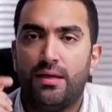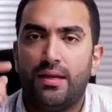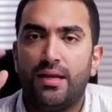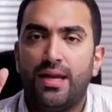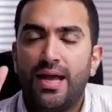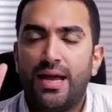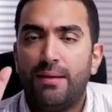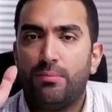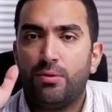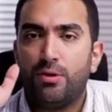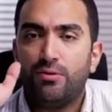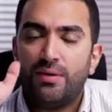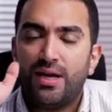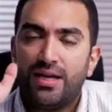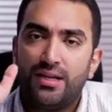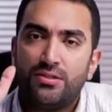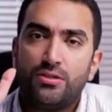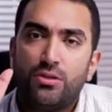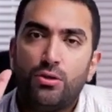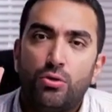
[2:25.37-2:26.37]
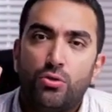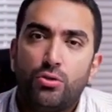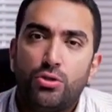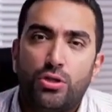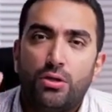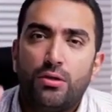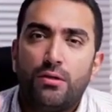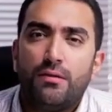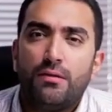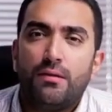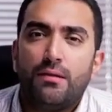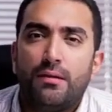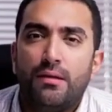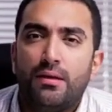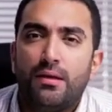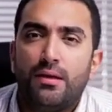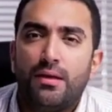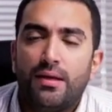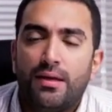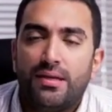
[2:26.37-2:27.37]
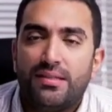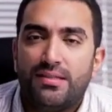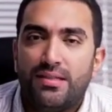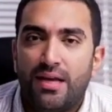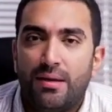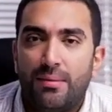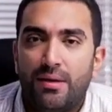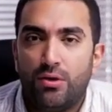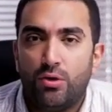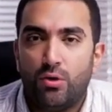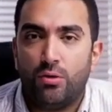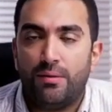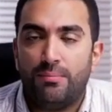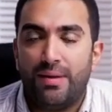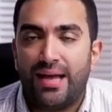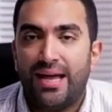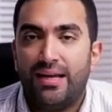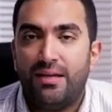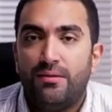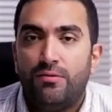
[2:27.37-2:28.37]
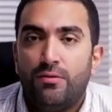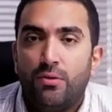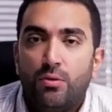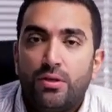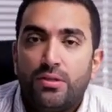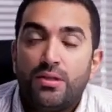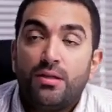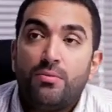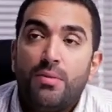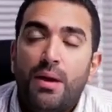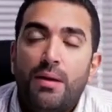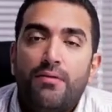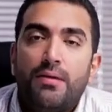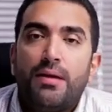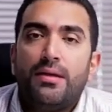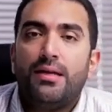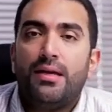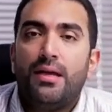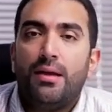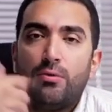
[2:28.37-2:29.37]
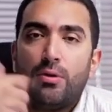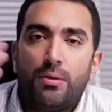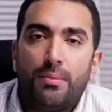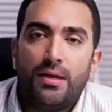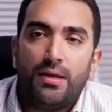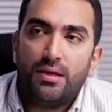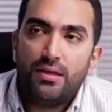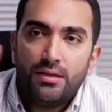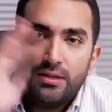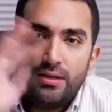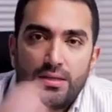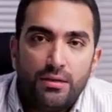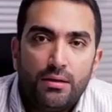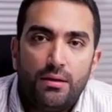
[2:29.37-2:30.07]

and provide a solution. It's not about going back and forth and referencing it repeatedly.